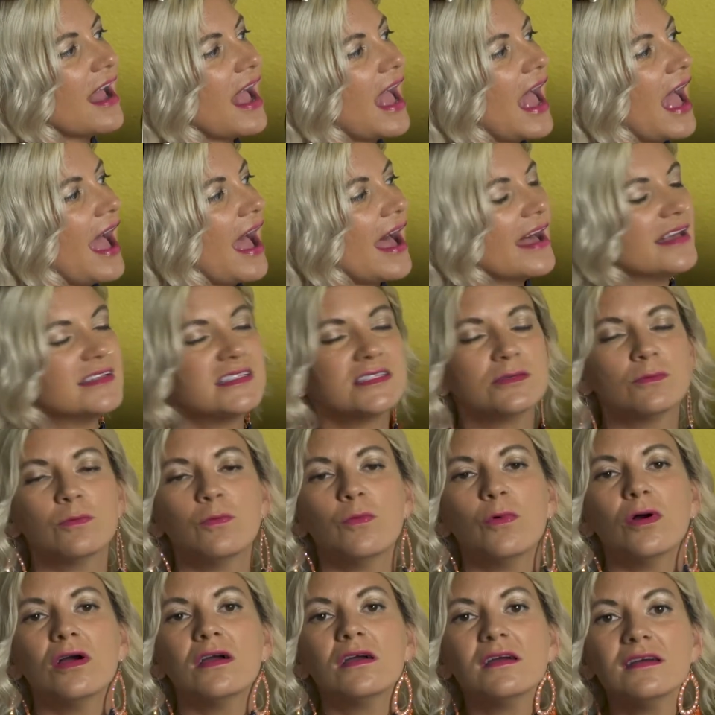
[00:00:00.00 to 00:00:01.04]
has
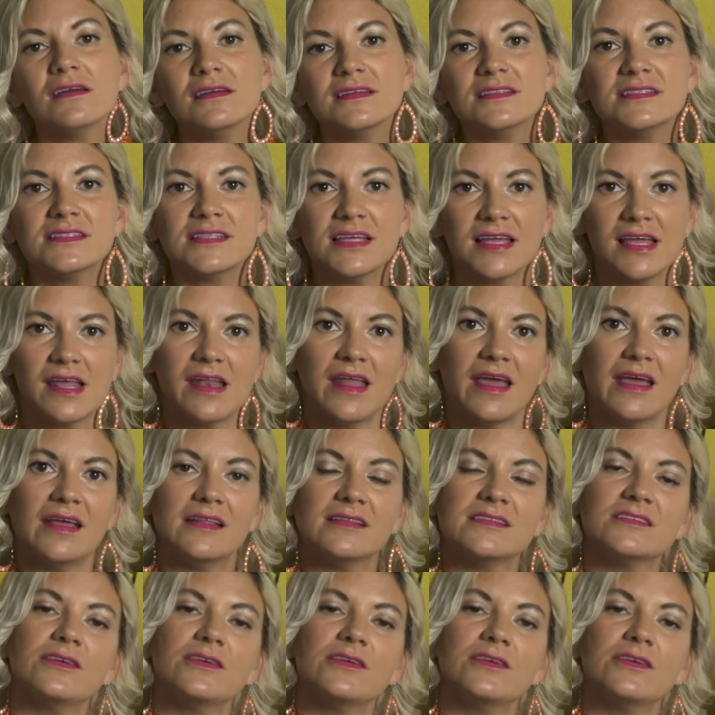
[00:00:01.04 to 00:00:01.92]
words in it.